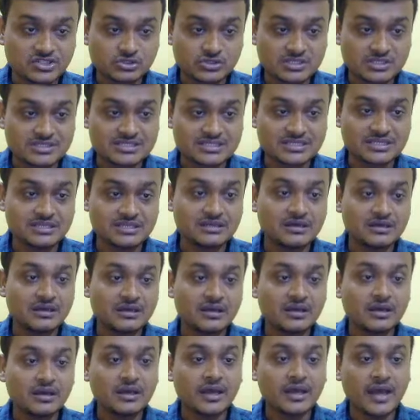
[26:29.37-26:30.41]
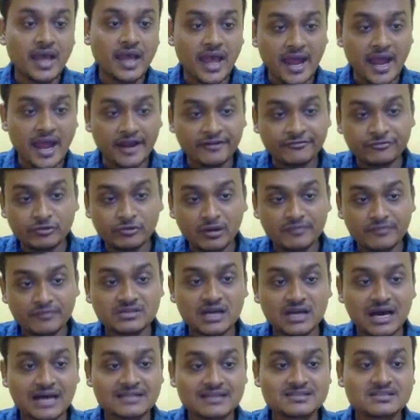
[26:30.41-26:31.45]
to the sea, handful of
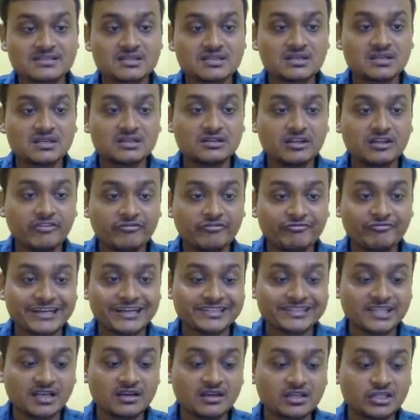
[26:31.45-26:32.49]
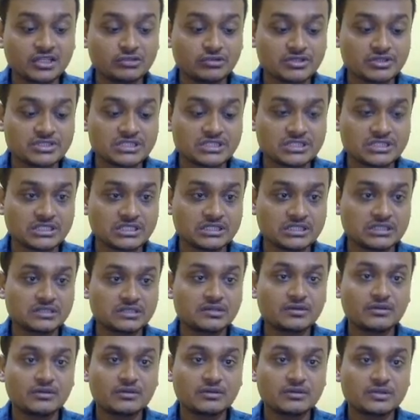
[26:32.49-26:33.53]
dust, the fatal curiosity?
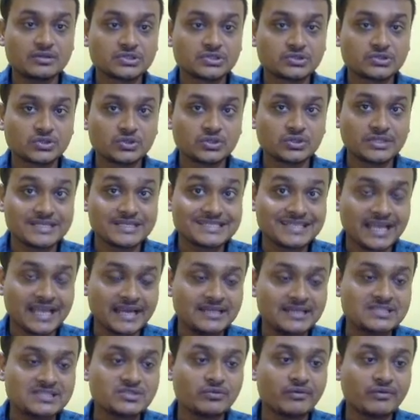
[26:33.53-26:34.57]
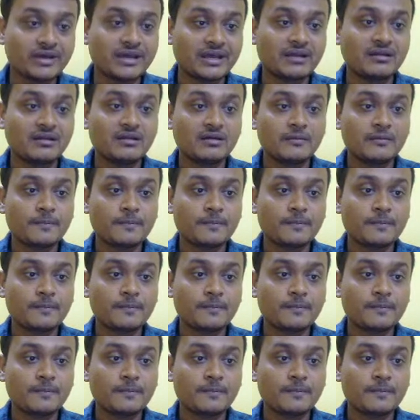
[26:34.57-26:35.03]
So these lines appeared